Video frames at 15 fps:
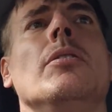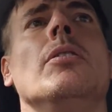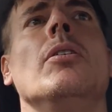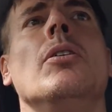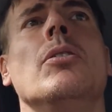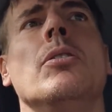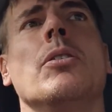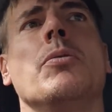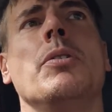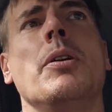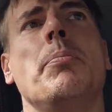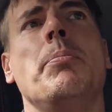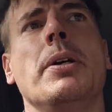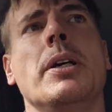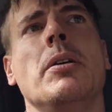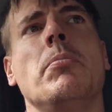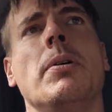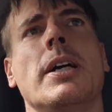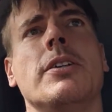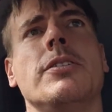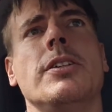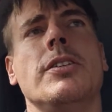loaded with a
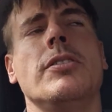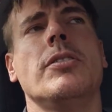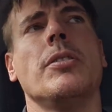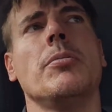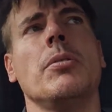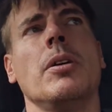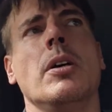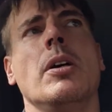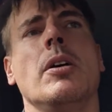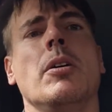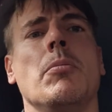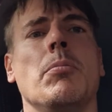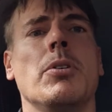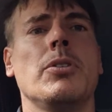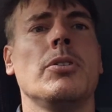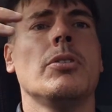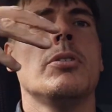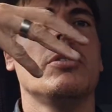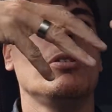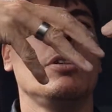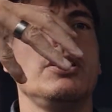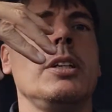piggyback system, but your